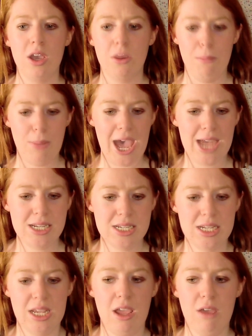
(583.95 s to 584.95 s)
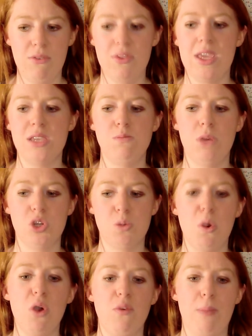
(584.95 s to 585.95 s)
competitive, there's
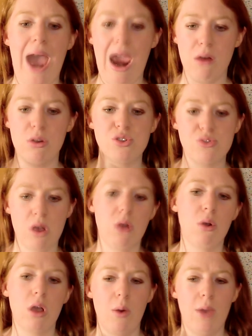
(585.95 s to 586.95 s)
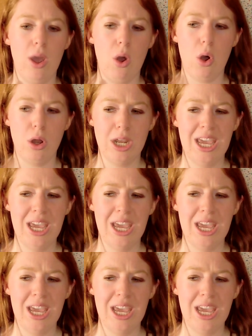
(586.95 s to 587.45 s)
much more of a power struggle going on,